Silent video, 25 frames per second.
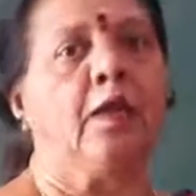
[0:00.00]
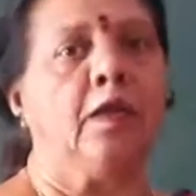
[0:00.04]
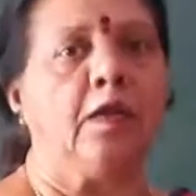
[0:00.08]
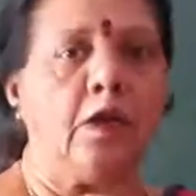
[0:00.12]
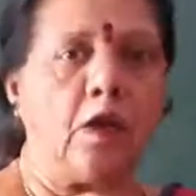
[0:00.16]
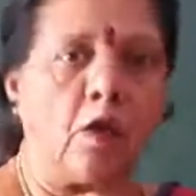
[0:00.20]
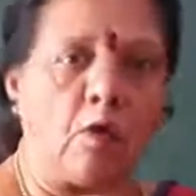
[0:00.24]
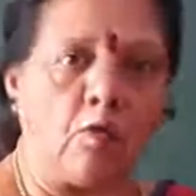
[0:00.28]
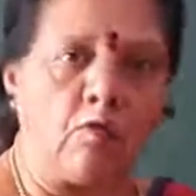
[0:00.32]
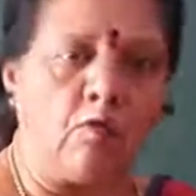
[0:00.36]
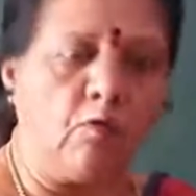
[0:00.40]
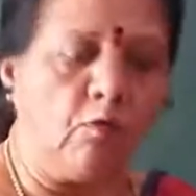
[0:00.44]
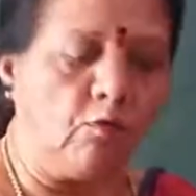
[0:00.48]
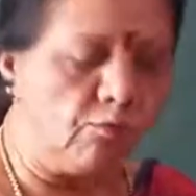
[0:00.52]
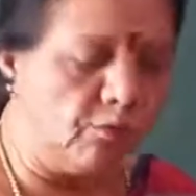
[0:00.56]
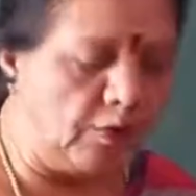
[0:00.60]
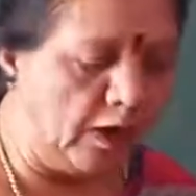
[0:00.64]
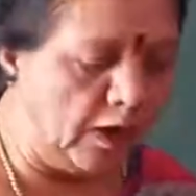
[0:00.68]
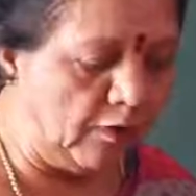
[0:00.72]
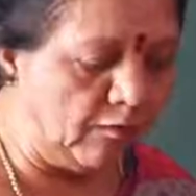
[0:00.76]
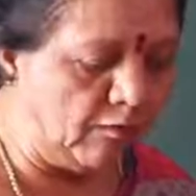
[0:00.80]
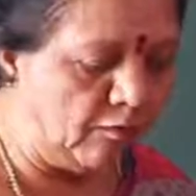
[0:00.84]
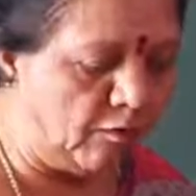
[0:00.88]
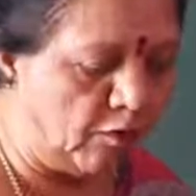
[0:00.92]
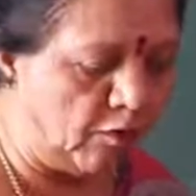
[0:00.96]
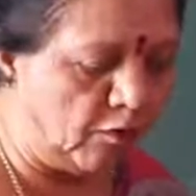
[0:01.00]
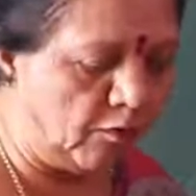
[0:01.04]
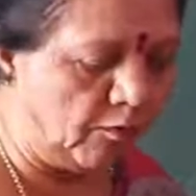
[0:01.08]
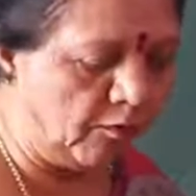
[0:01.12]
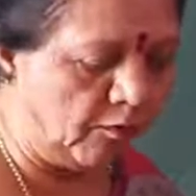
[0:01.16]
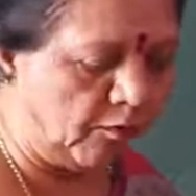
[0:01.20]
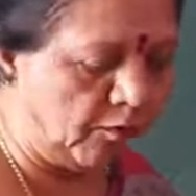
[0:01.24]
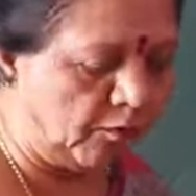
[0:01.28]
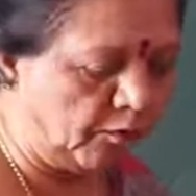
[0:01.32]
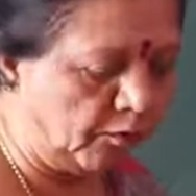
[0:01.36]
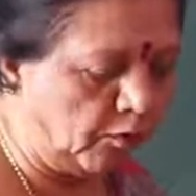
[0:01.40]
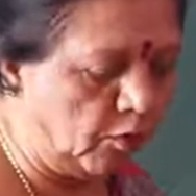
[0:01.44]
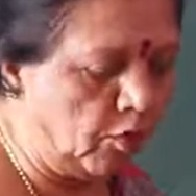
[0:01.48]
Now we
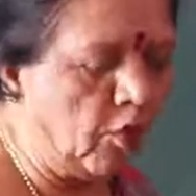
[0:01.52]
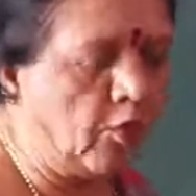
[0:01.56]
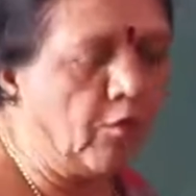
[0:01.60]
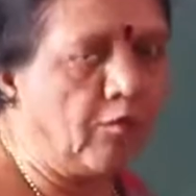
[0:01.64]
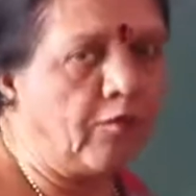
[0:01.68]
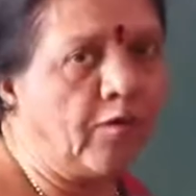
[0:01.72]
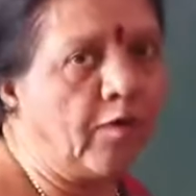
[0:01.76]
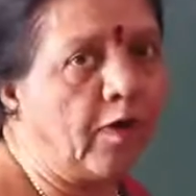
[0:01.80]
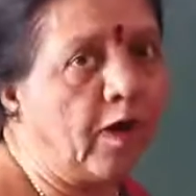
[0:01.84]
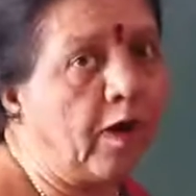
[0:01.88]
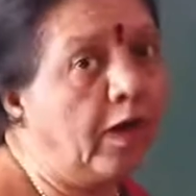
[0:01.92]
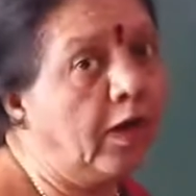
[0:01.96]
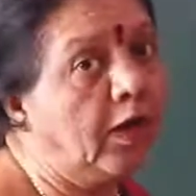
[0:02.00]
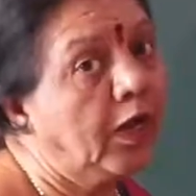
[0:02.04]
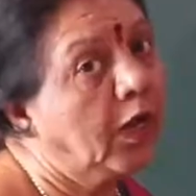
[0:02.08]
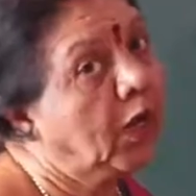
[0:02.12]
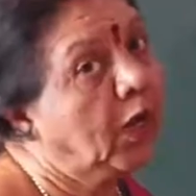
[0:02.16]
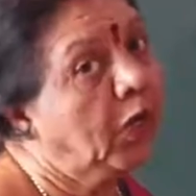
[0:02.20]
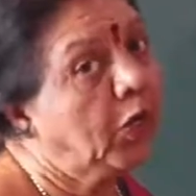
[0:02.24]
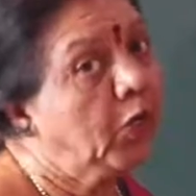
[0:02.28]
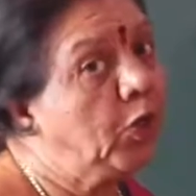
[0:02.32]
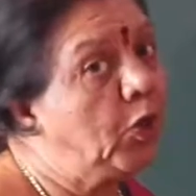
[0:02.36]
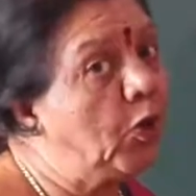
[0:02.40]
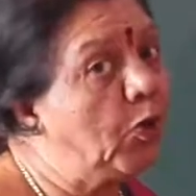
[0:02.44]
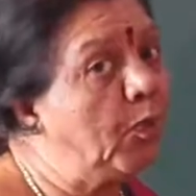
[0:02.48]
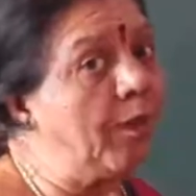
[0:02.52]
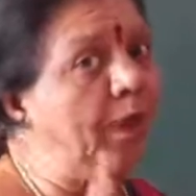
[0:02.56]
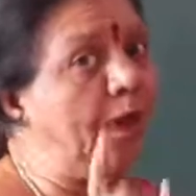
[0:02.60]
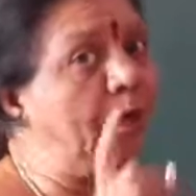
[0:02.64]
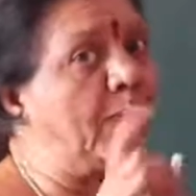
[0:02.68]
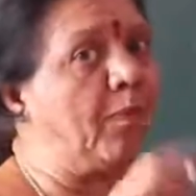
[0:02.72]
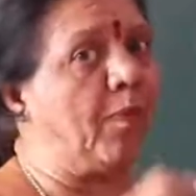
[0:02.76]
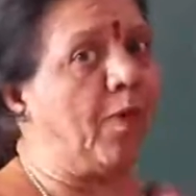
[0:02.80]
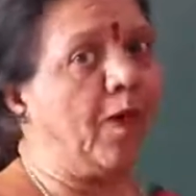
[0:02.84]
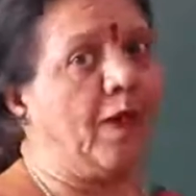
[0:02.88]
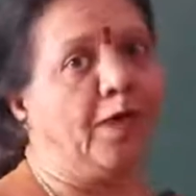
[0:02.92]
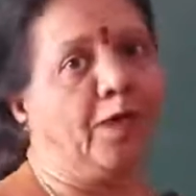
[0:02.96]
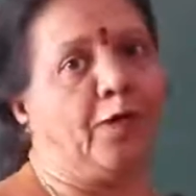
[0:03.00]
will go for
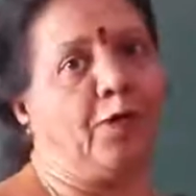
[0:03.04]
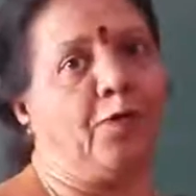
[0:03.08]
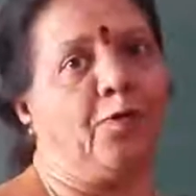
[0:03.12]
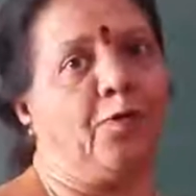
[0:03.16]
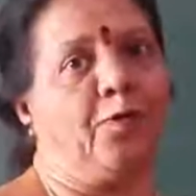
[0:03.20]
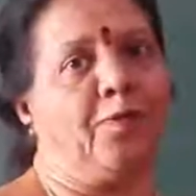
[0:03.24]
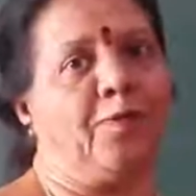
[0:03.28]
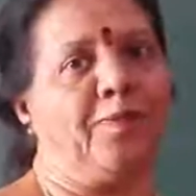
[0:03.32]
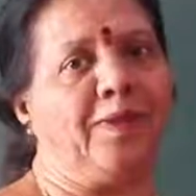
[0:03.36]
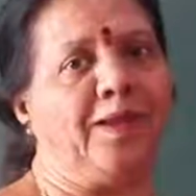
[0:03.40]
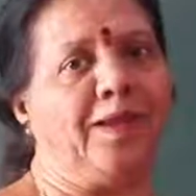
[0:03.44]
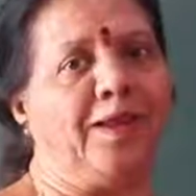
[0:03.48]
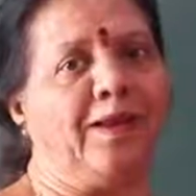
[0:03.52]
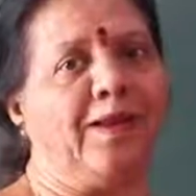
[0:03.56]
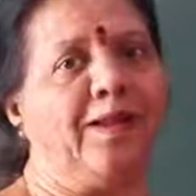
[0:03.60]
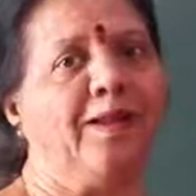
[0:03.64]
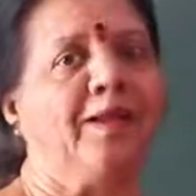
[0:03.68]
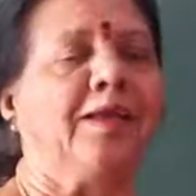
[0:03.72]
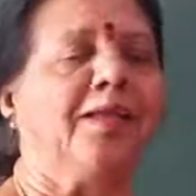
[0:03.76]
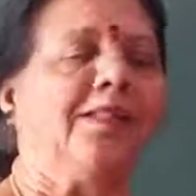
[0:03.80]
cubic polynomial.